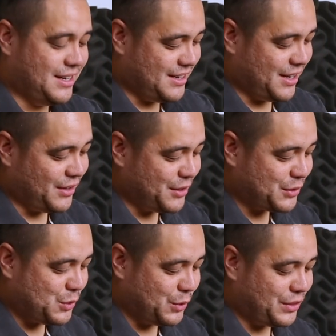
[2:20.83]
Now, the other
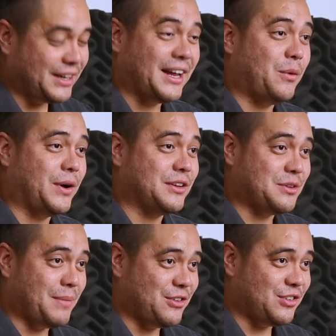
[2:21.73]
cool thing that I wanted to
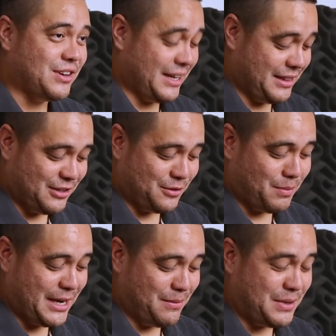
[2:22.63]
mention, and this
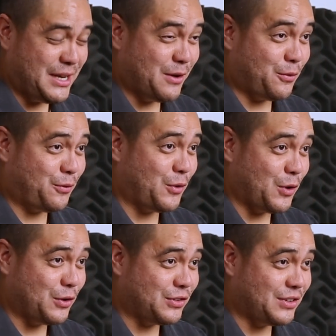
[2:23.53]
might be a
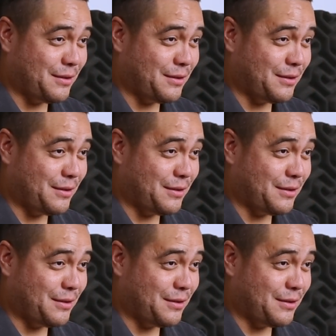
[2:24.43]
first,